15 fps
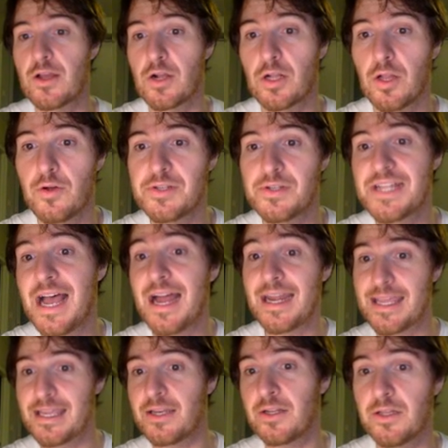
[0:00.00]
Closed dot,
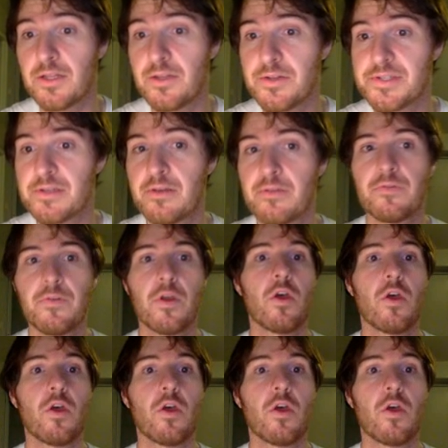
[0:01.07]
inclusive.